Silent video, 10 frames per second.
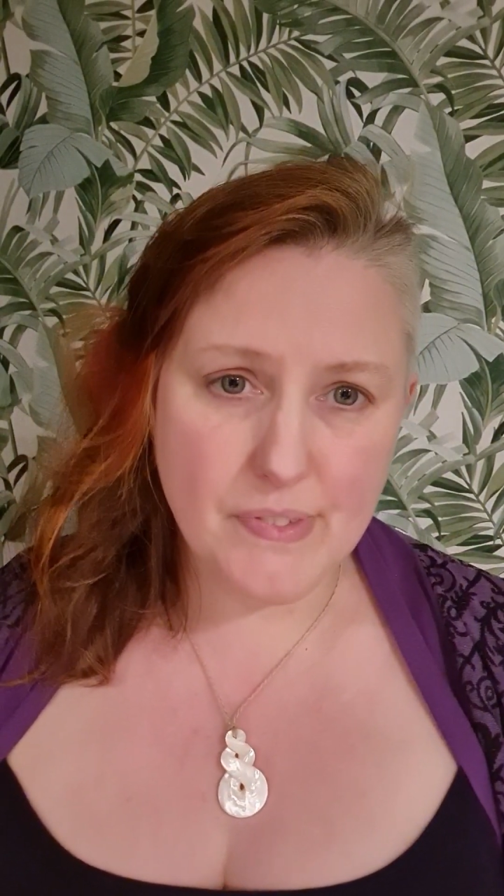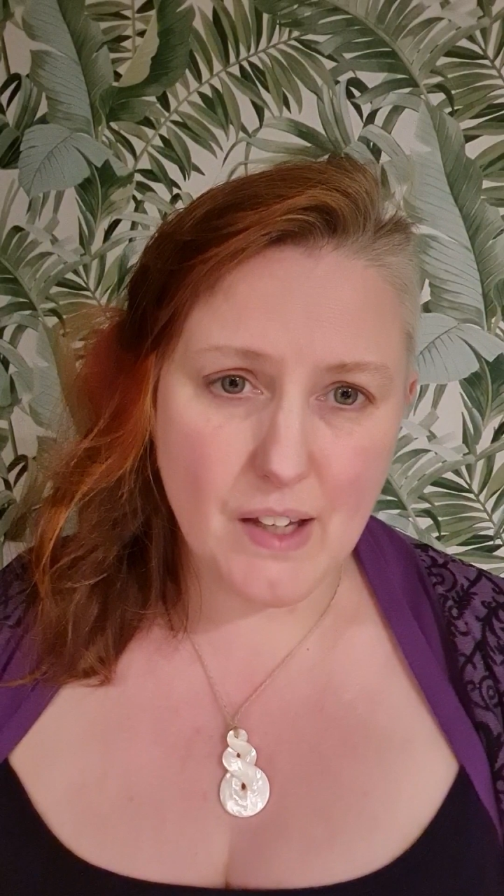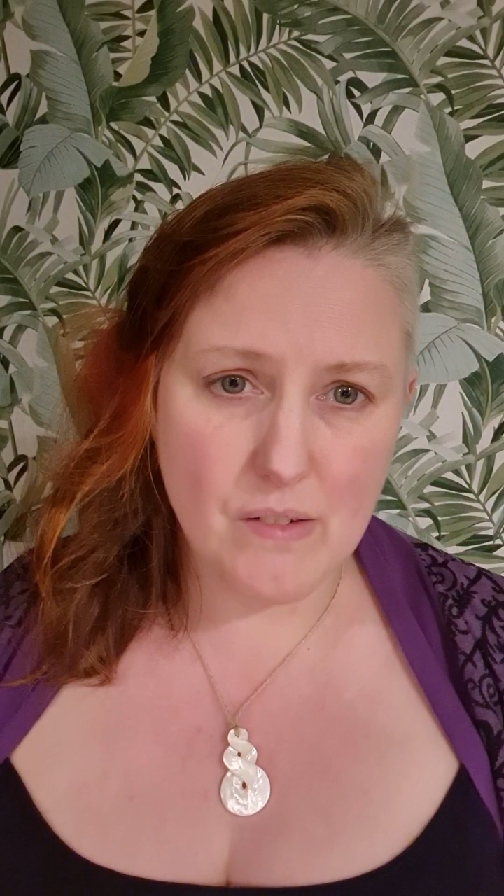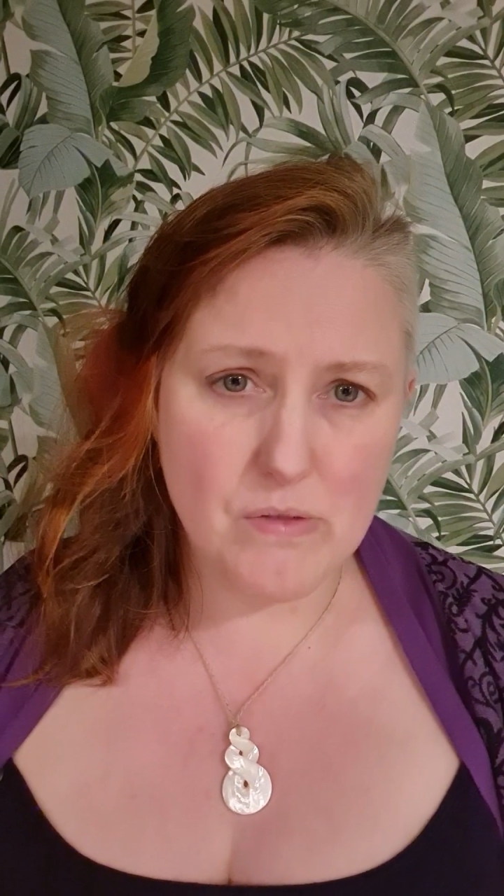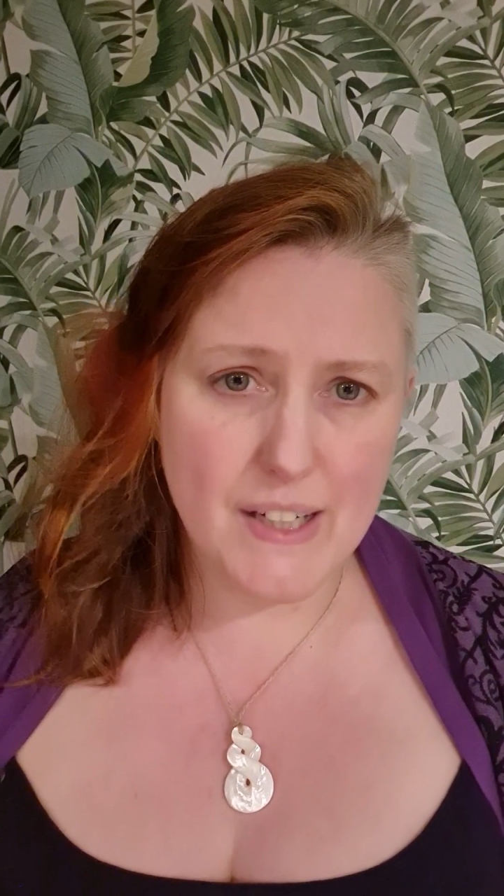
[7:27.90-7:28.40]

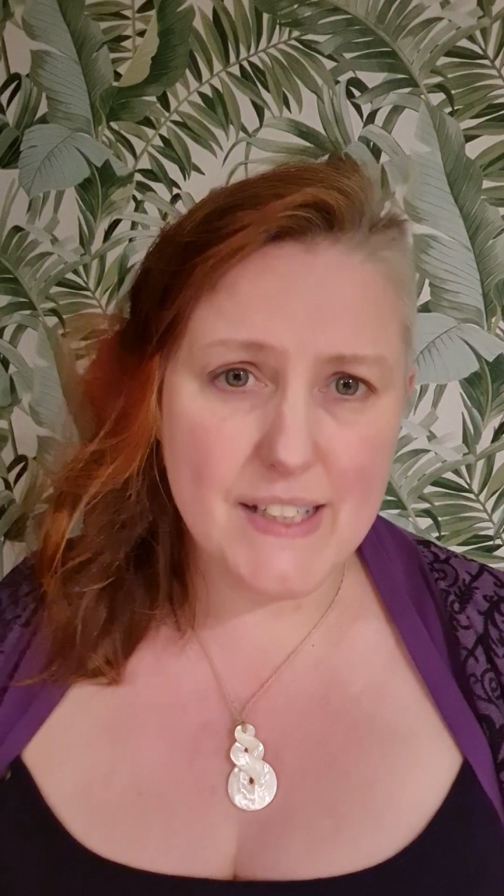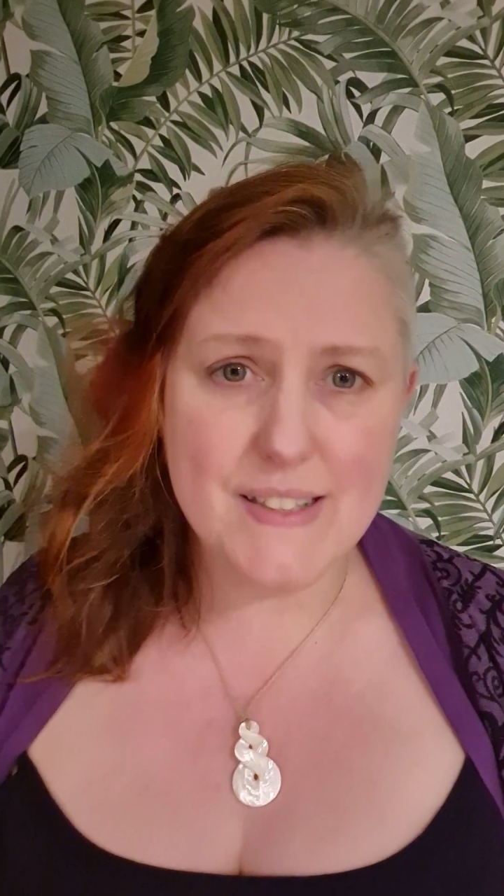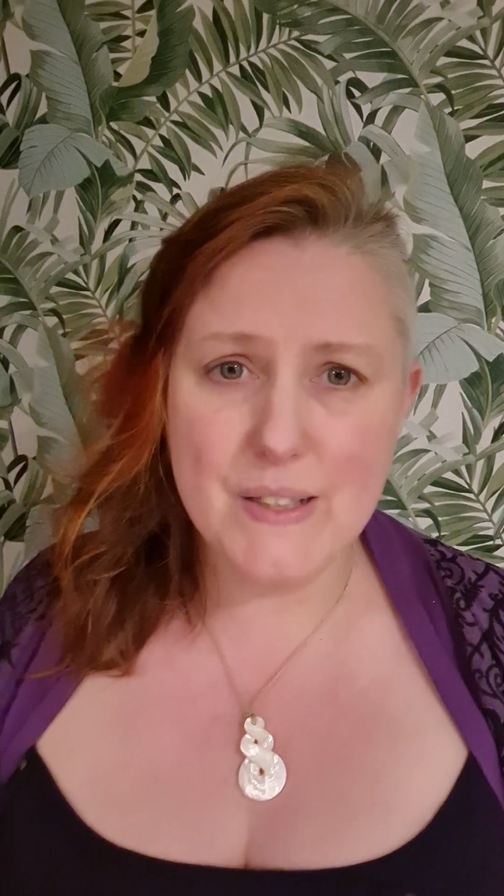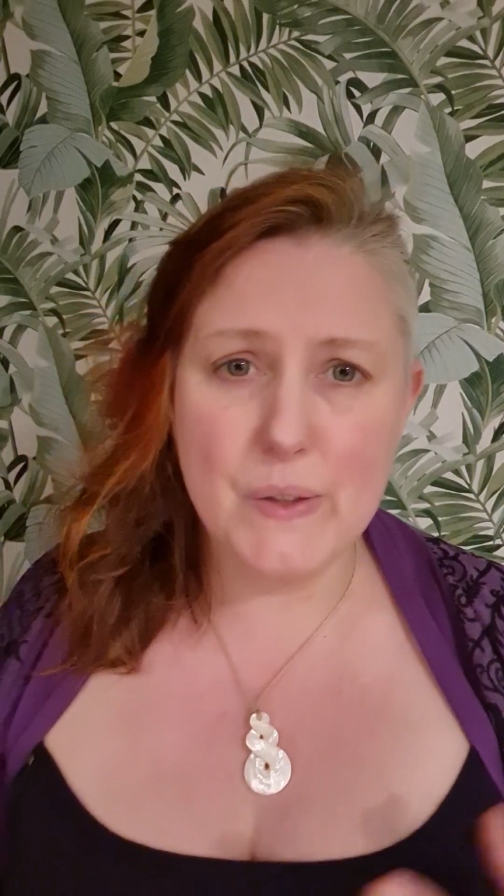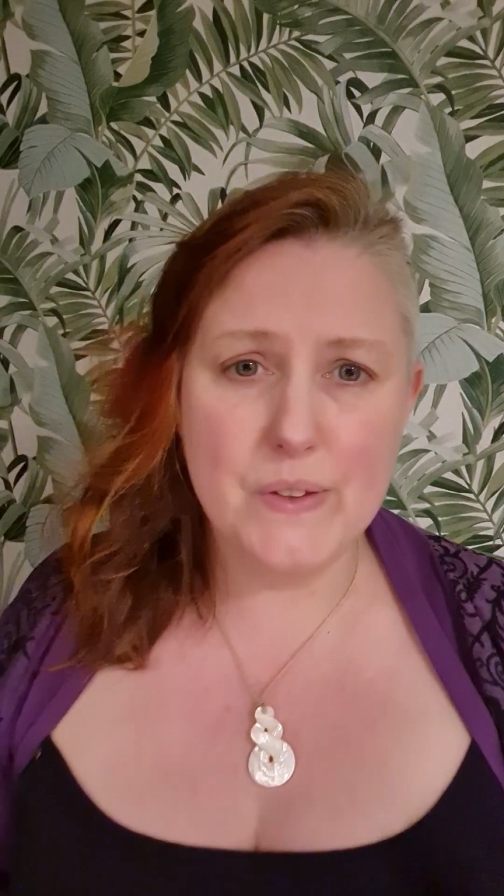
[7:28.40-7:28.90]
really
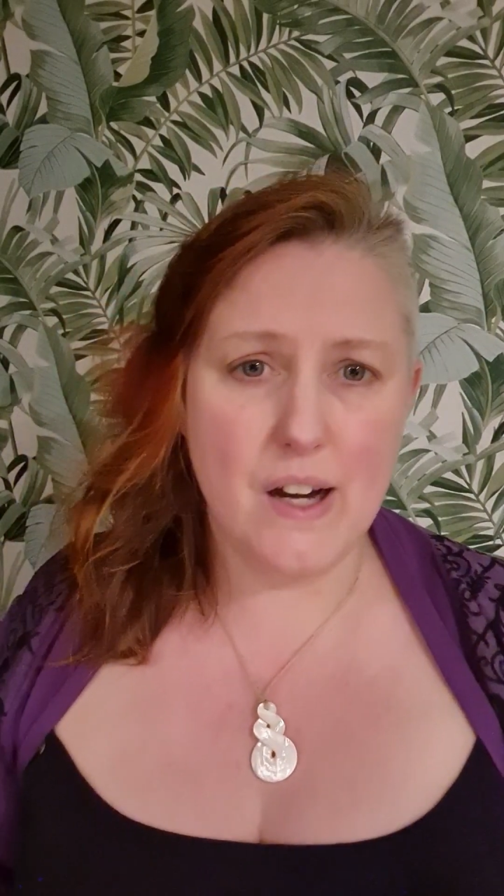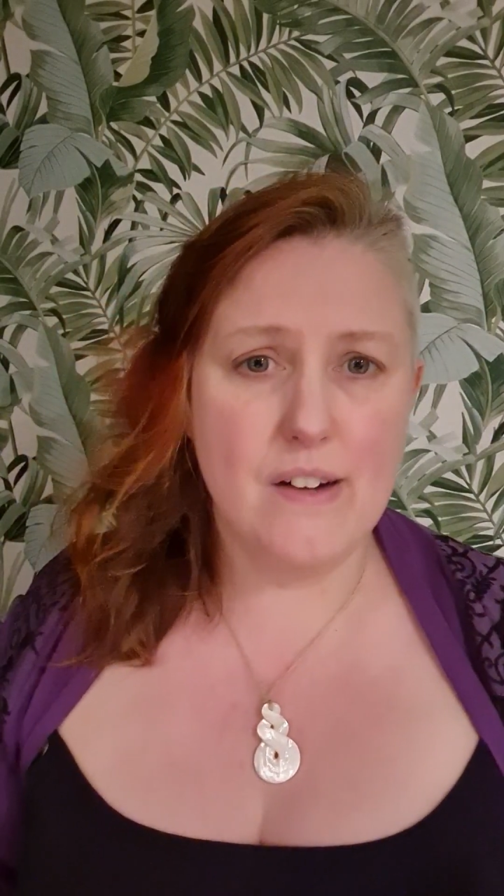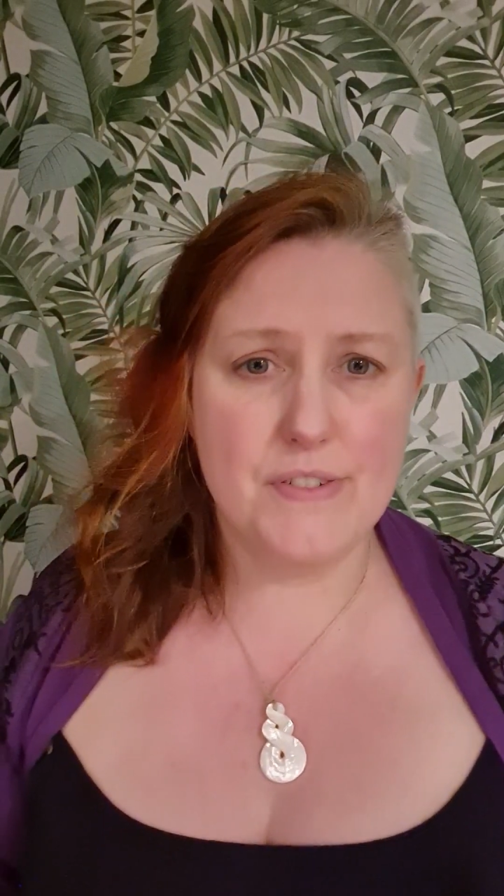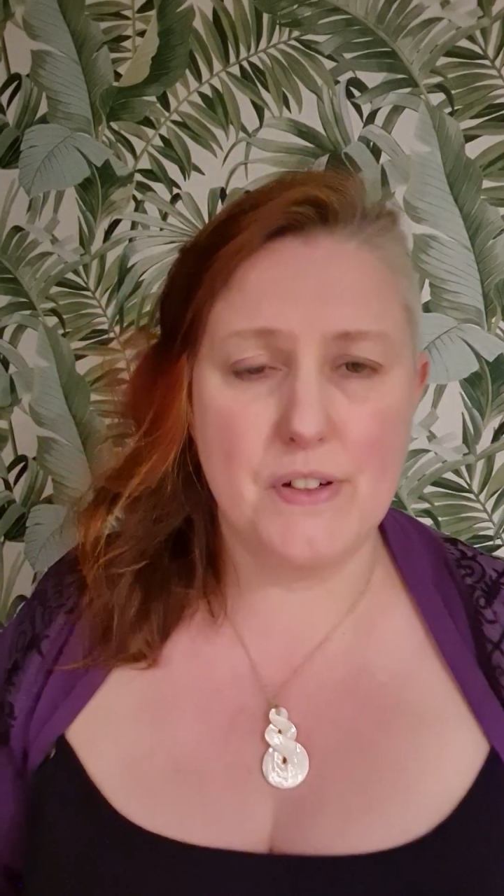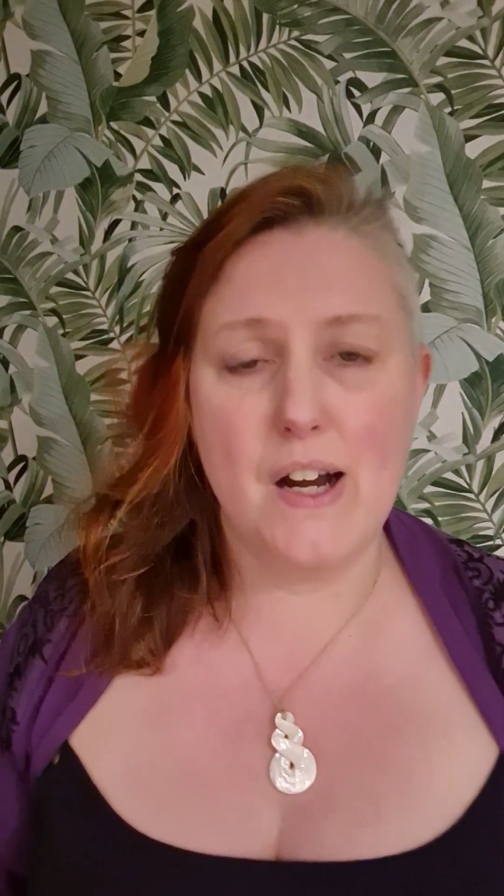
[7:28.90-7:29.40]
soon after